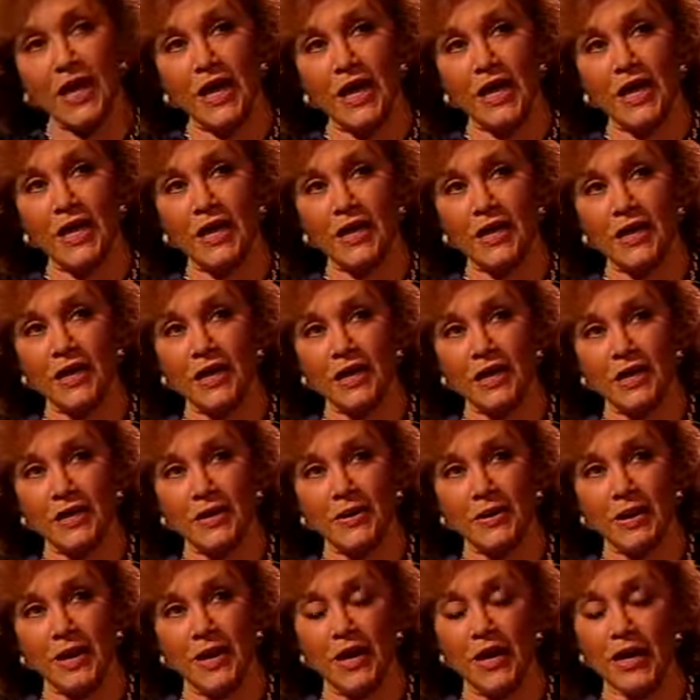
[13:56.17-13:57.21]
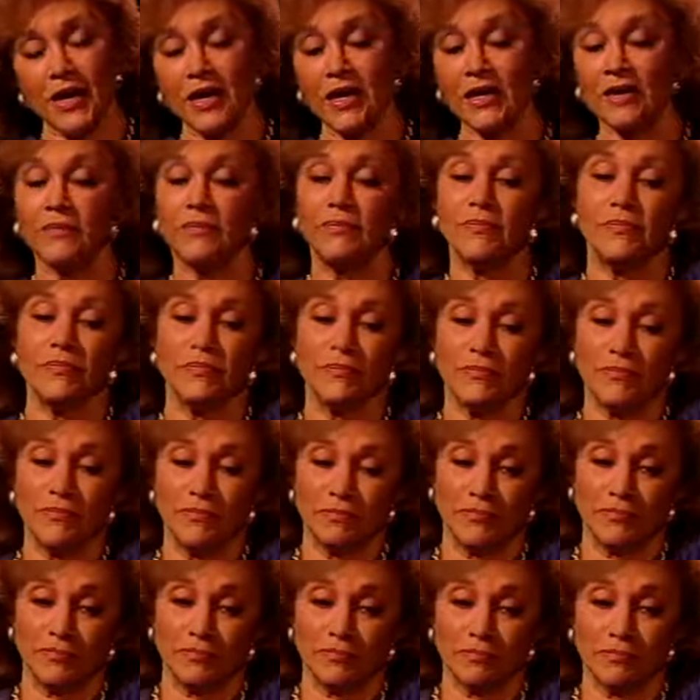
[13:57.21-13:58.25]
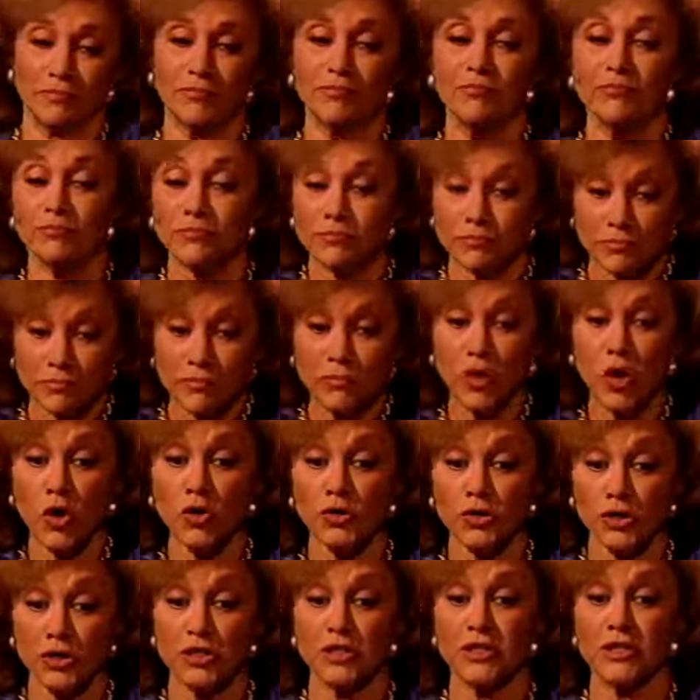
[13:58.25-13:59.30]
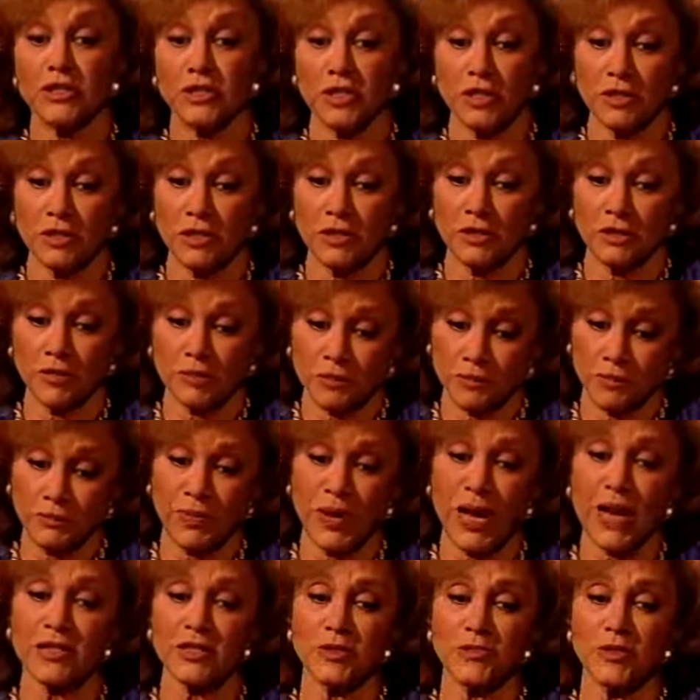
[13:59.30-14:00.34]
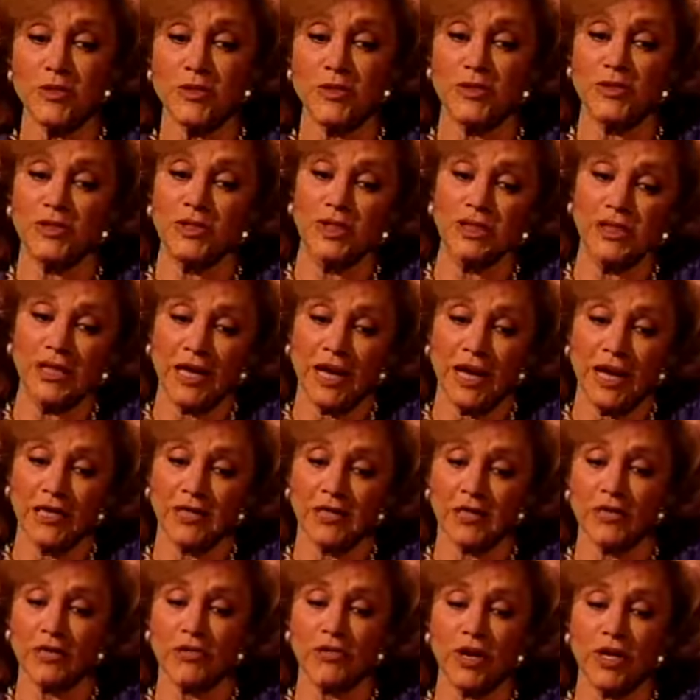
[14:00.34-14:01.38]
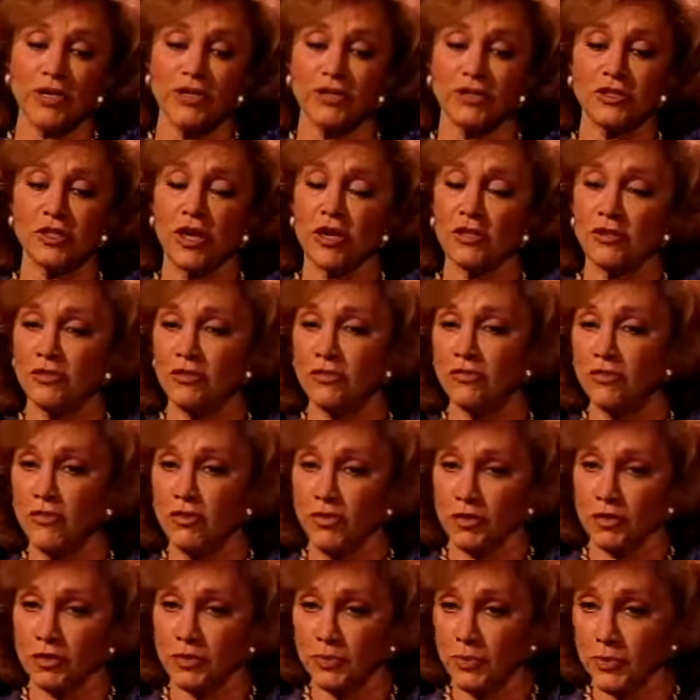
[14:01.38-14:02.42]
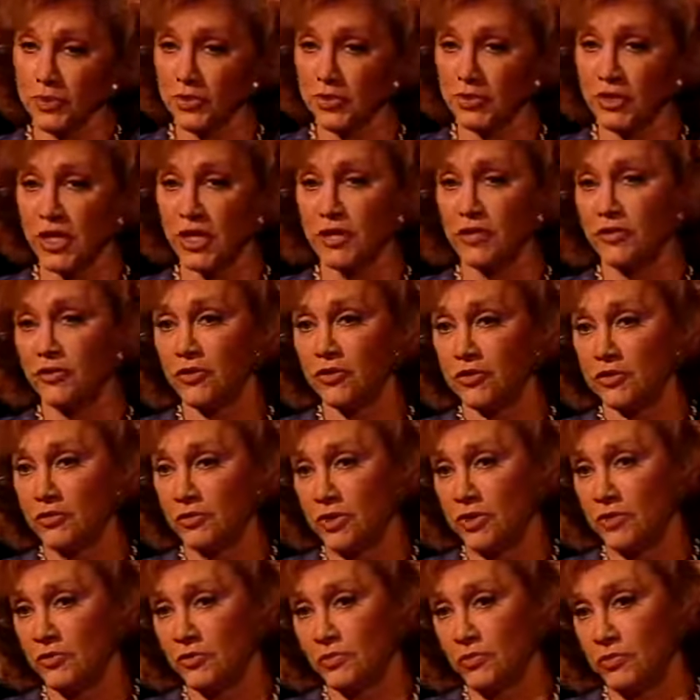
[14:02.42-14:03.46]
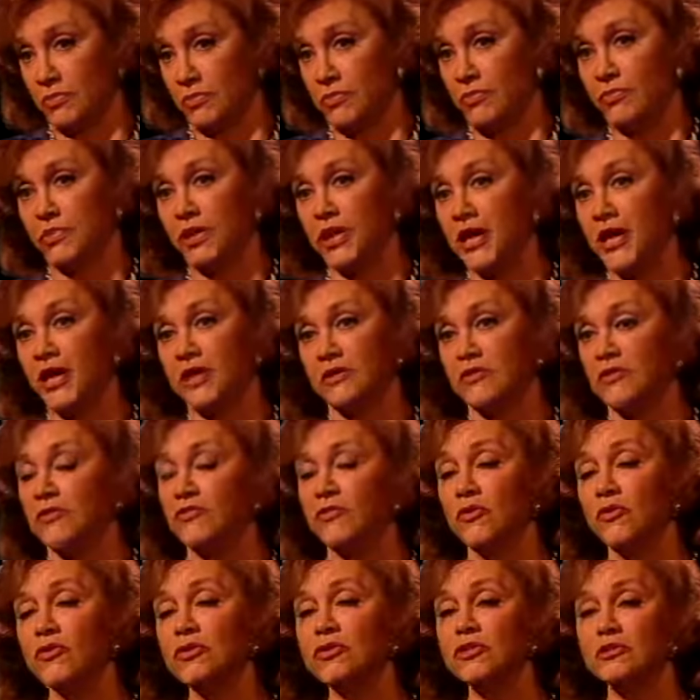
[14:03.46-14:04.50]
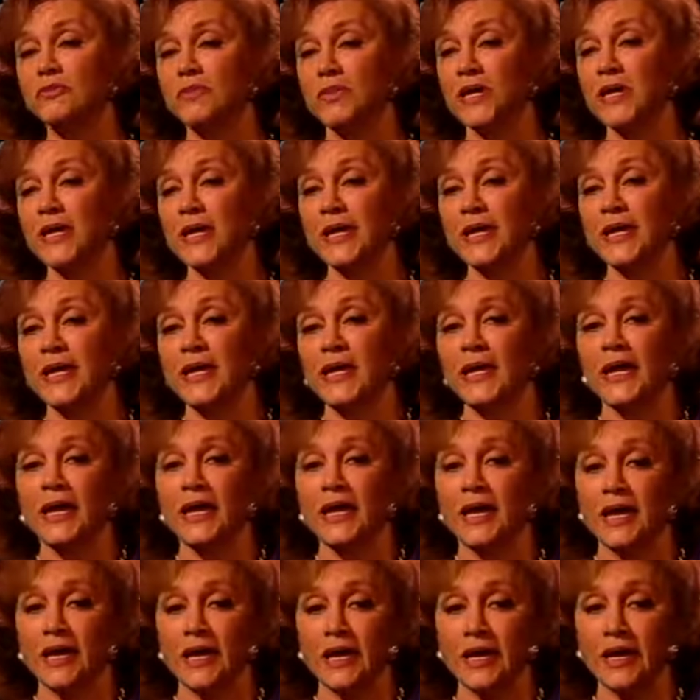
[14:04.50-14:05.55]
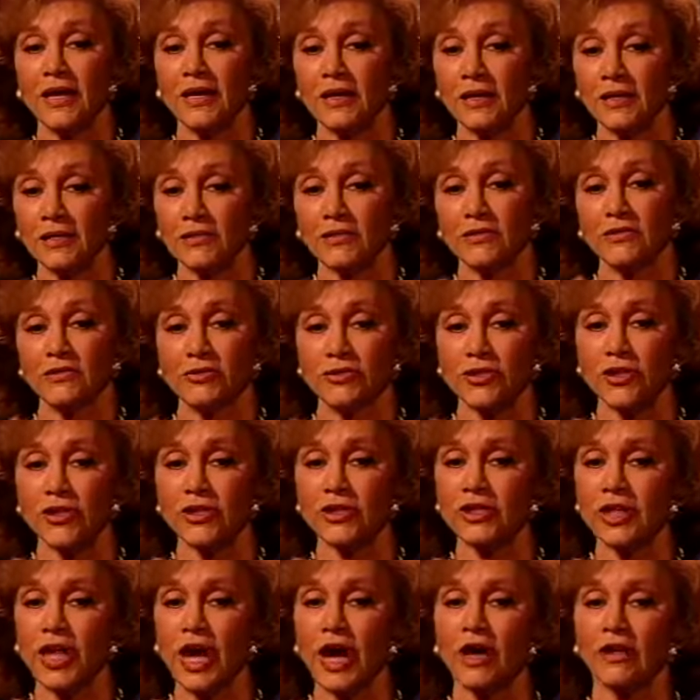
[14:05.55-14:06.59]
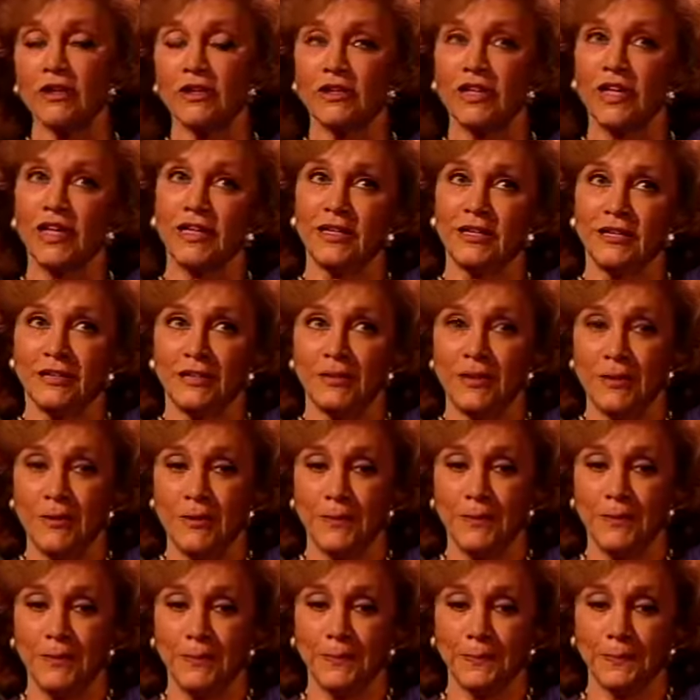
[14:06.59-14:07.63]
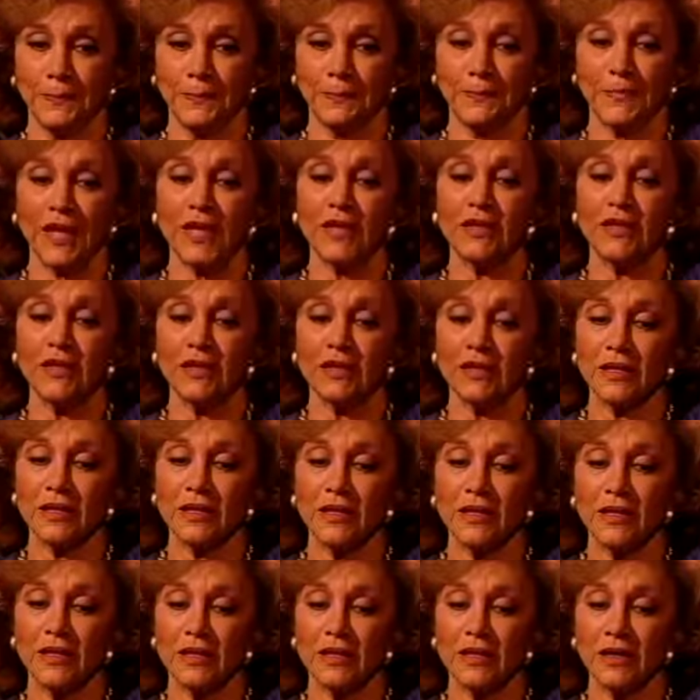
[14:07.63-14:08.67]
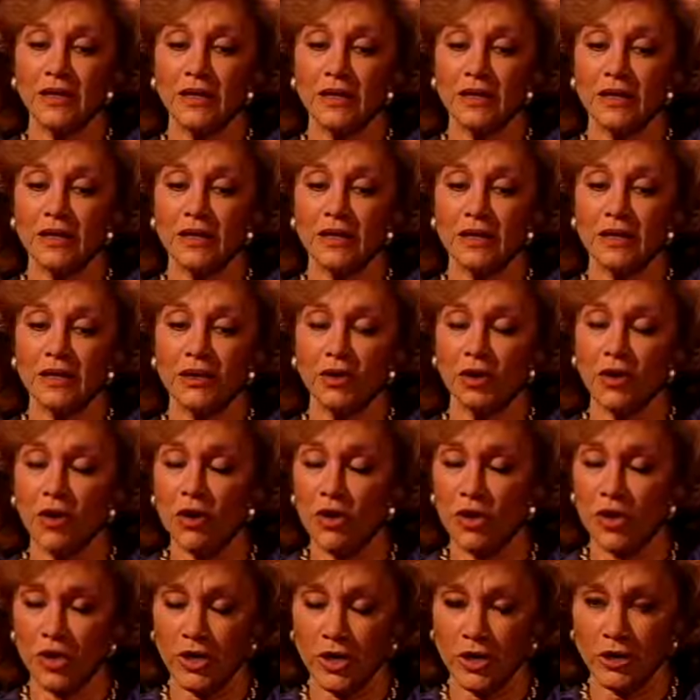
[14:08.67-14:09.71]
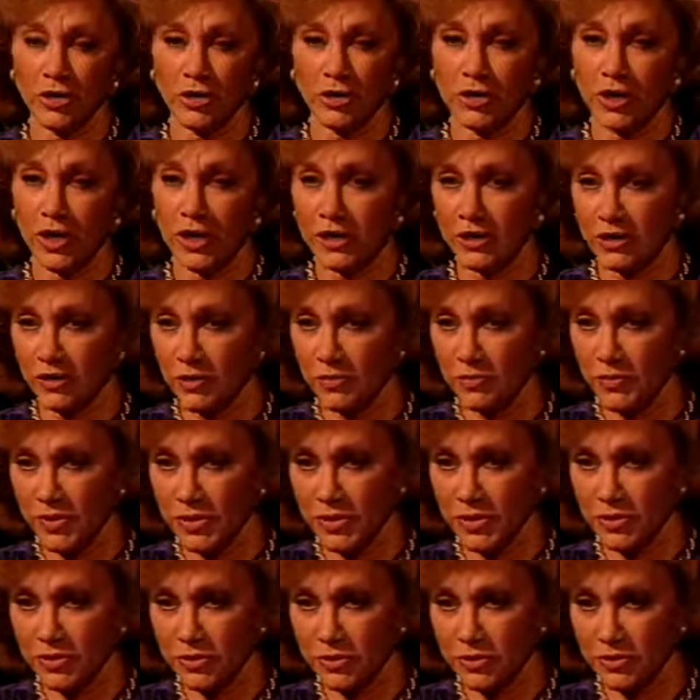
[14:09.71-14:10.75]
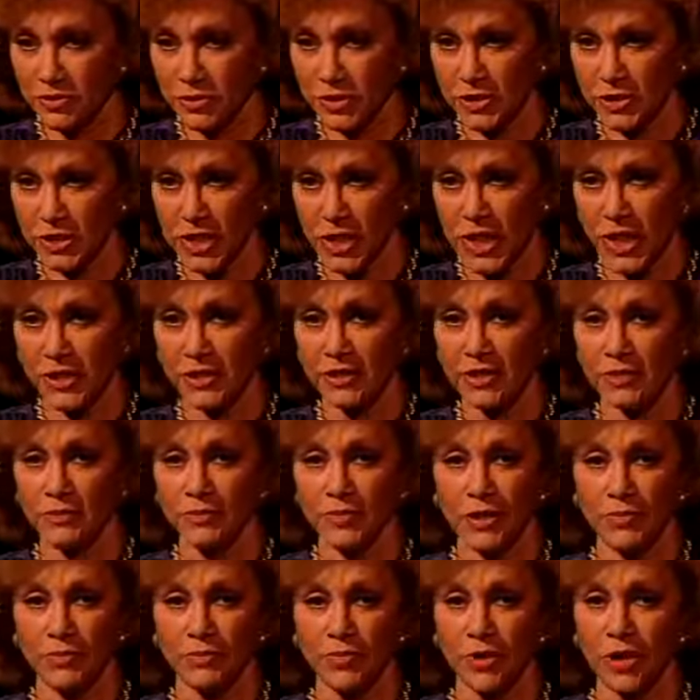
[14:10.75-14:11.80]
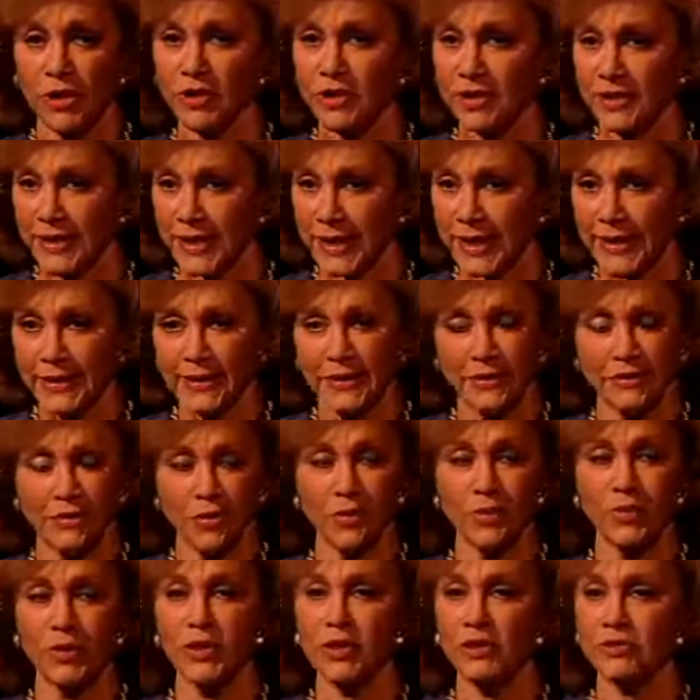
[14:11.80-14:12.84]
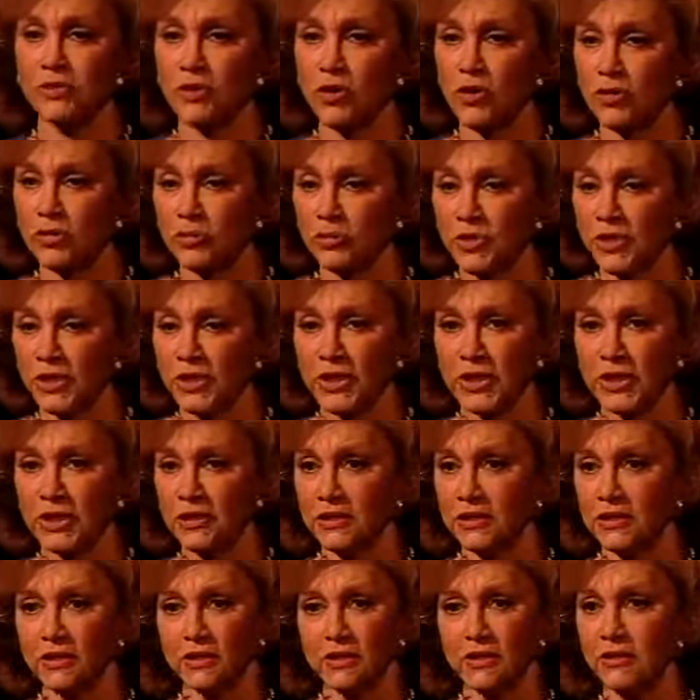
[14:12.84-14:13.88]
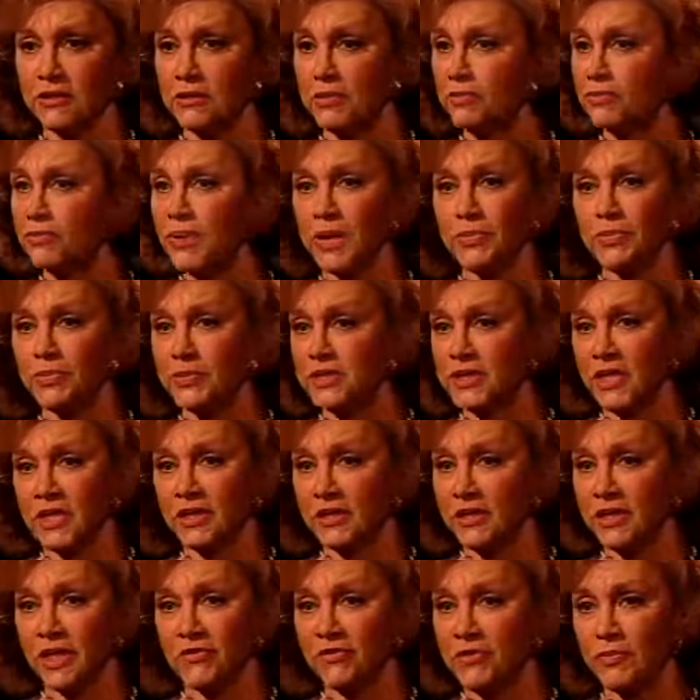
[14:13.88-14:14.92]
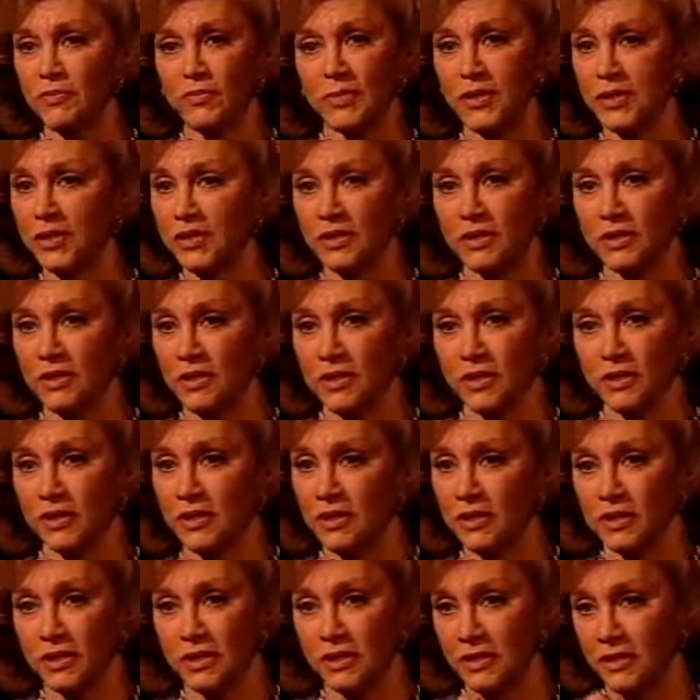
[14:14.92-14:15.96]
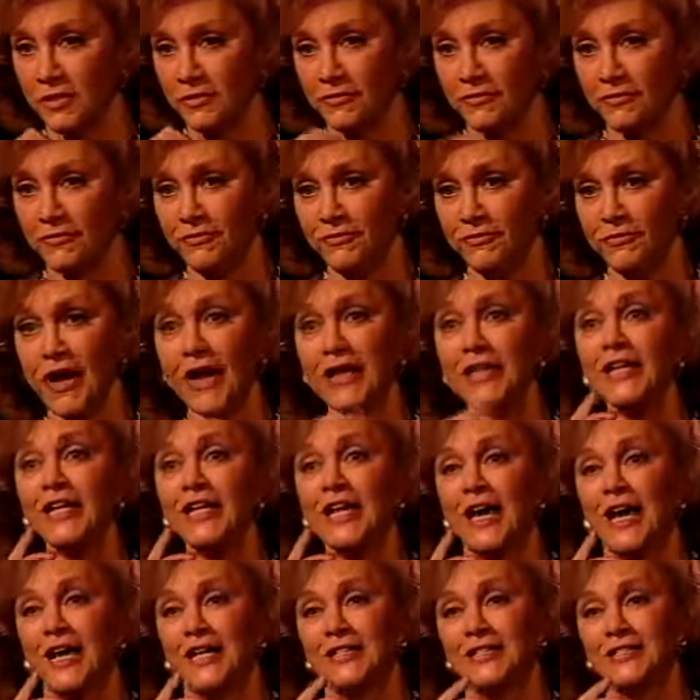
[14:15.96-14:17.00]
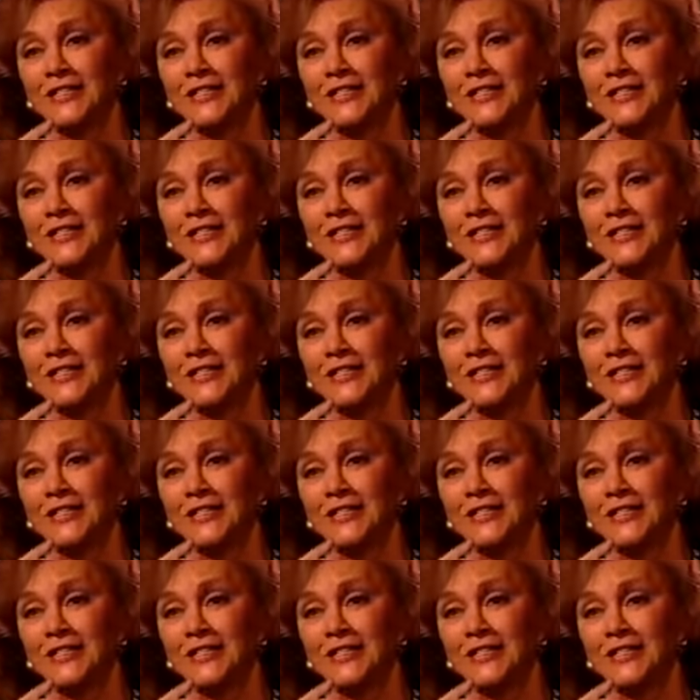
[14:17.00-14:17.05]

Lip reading: I noticed in a passport that they had scratched out divorce because I thought that they had divorced me. And it turned out that the lawyer had committed suicide and my brother died, and nobody told me that the papers had never been finalized.